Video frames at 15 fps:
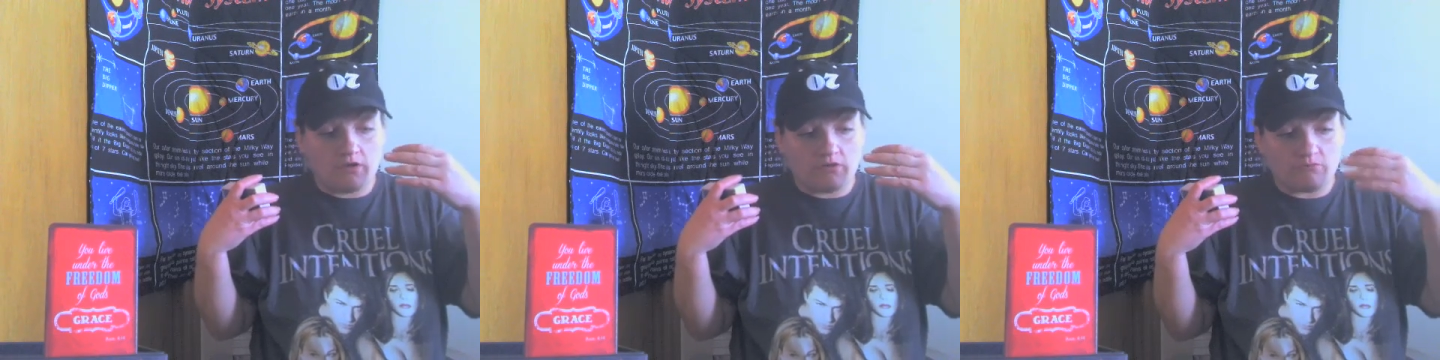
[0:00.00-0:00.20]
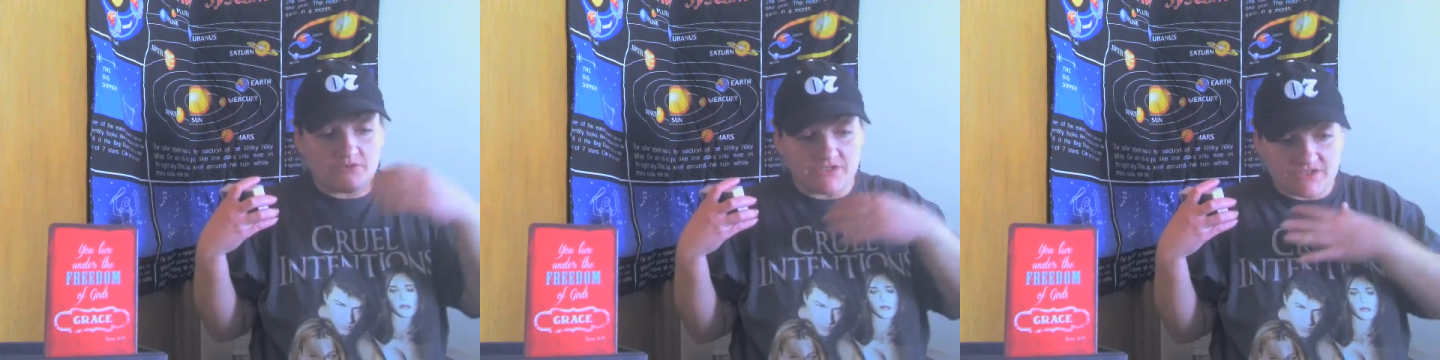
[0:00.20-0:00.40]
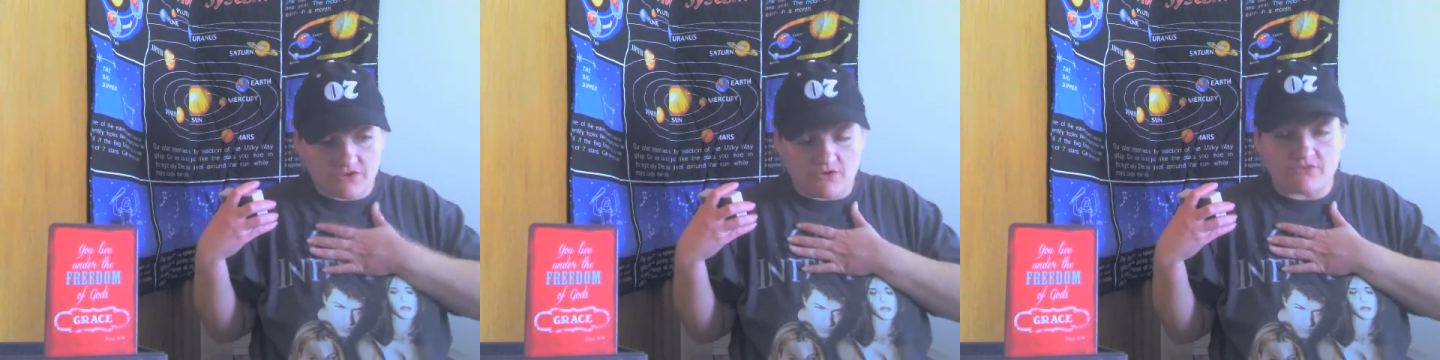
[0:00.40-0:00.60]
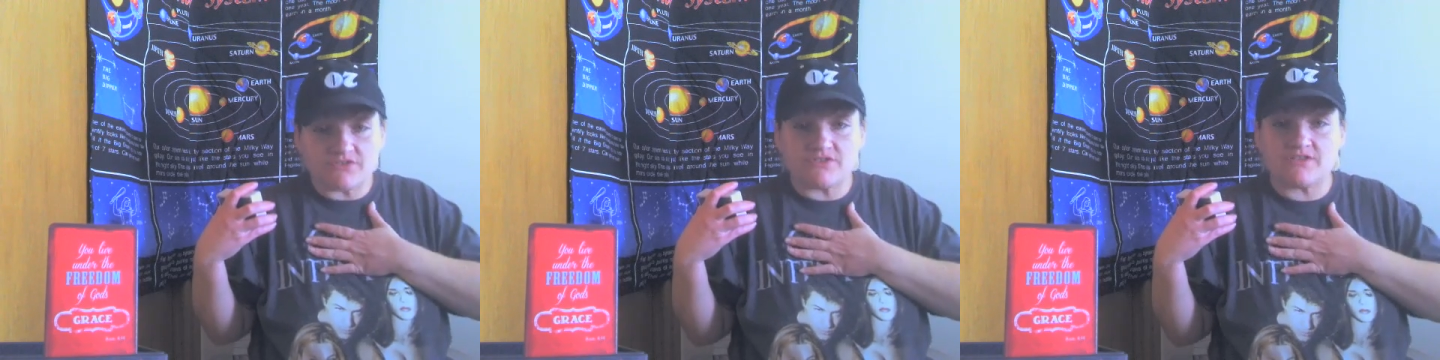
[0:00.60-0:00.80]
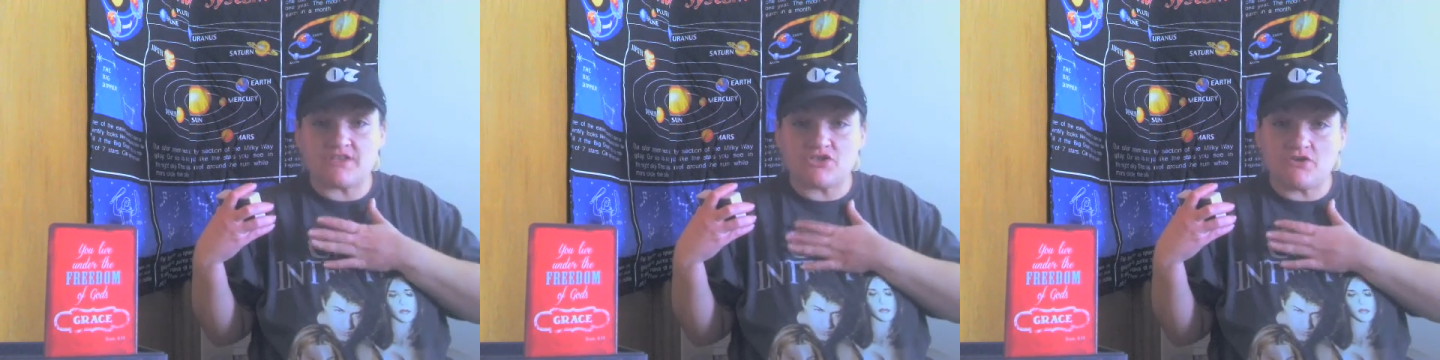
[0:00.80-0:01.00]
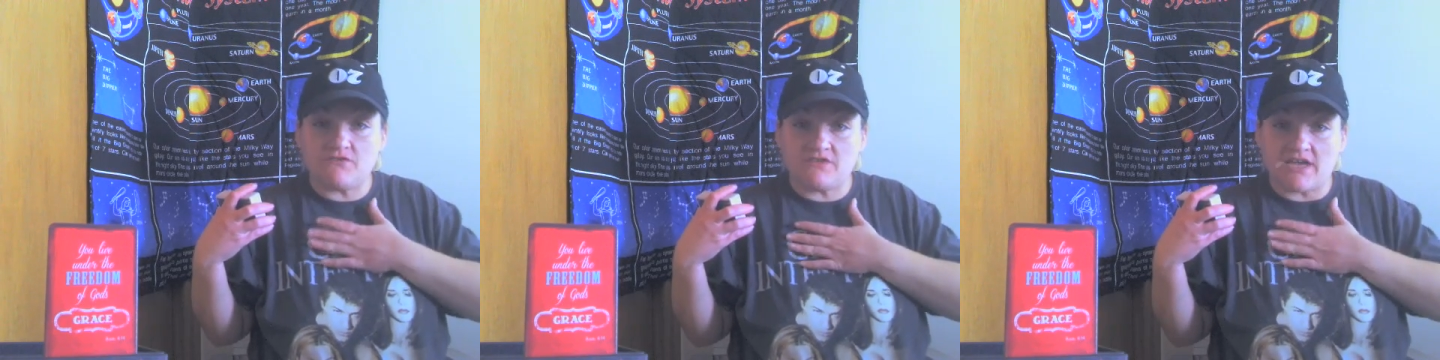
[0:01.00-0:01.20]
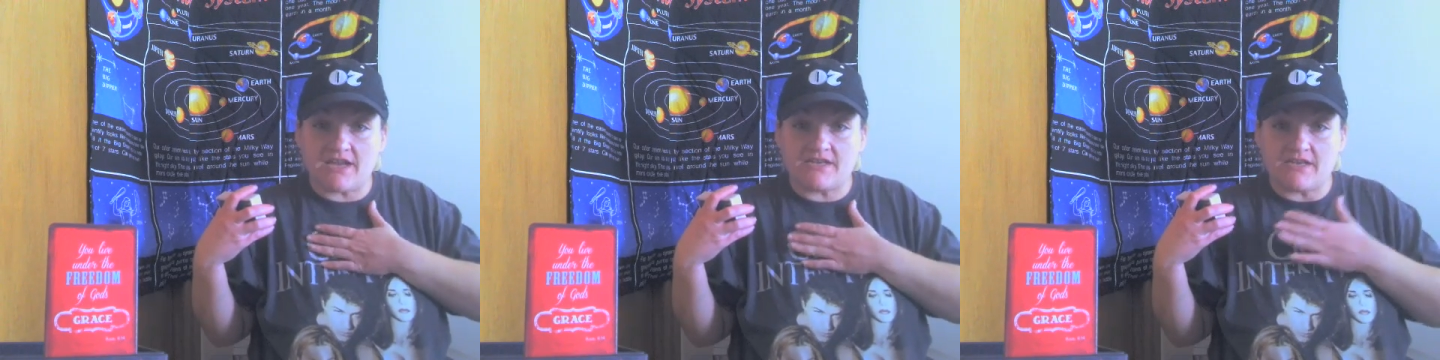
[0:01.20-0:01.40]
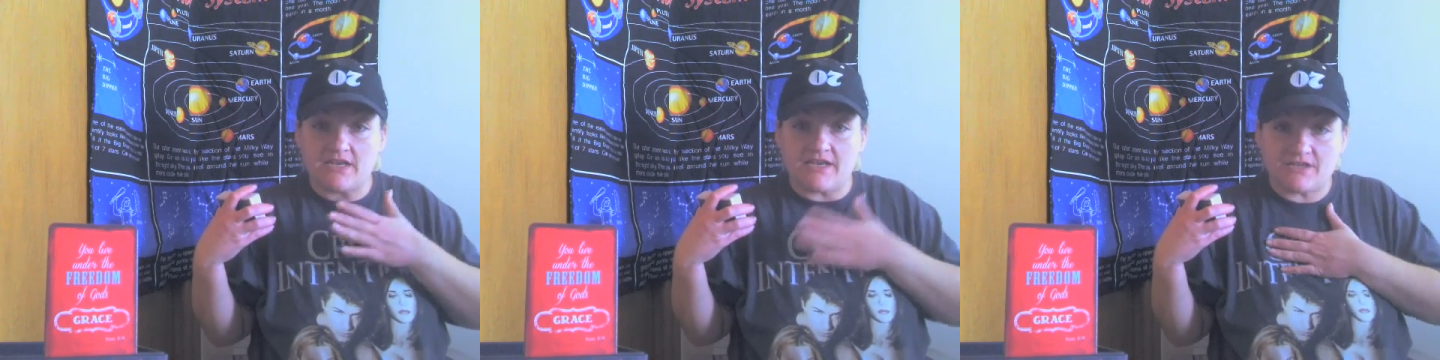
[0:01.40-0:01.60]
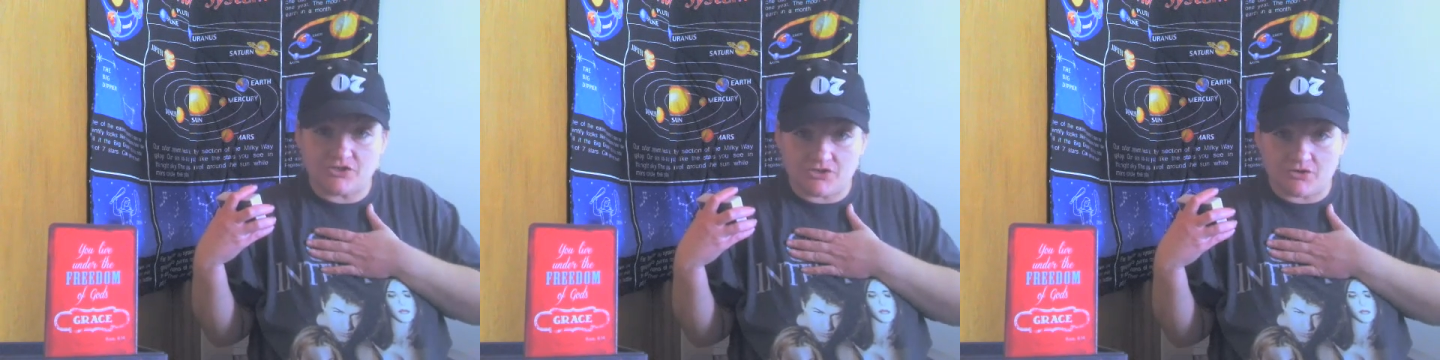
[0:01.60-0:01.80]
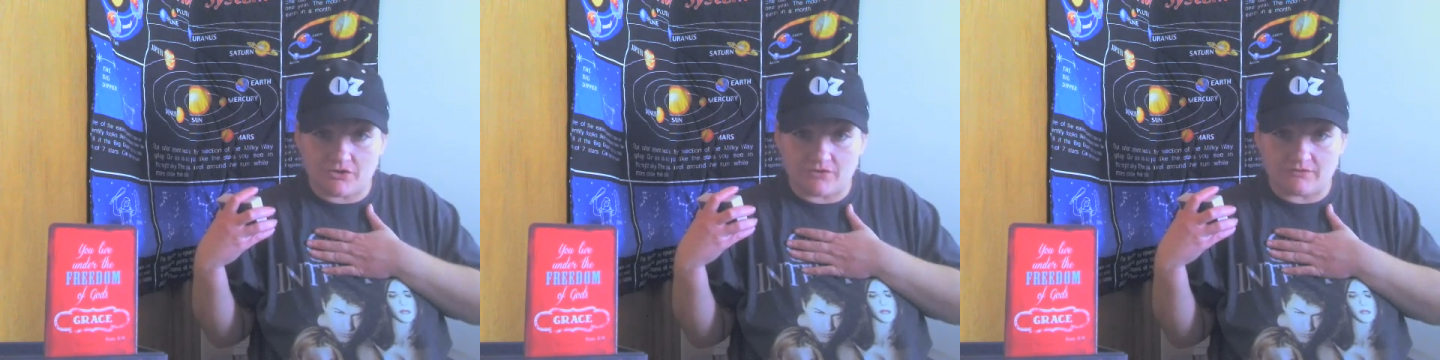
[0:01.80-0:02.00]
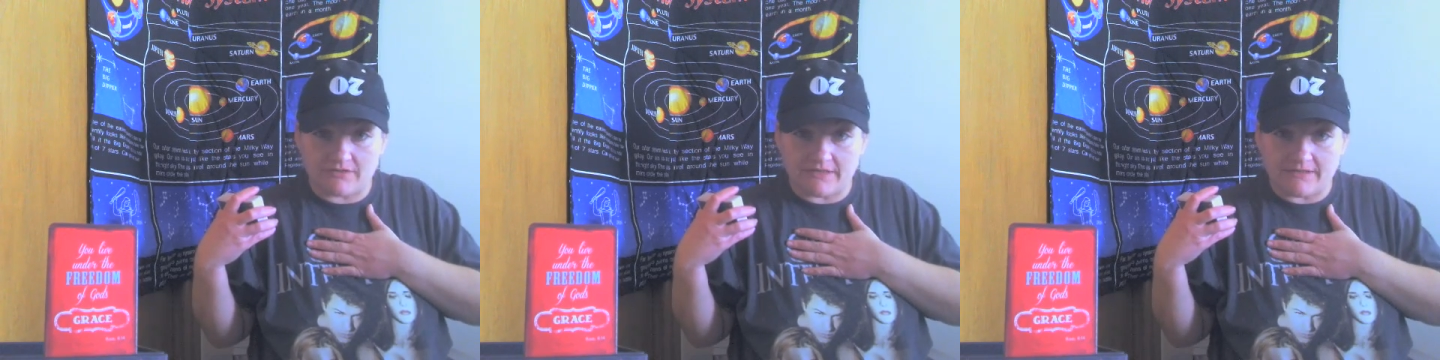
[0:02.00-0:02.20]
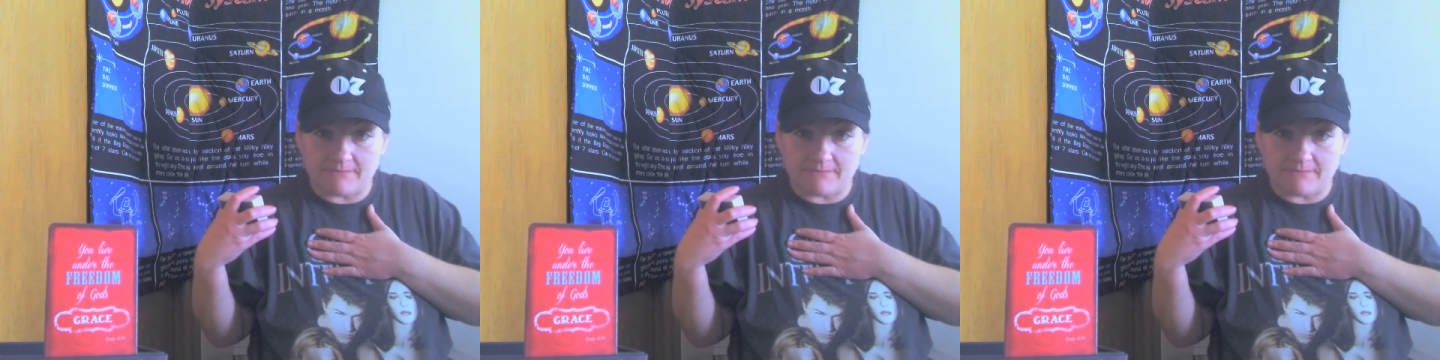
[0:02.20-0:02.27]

results that you've done internally.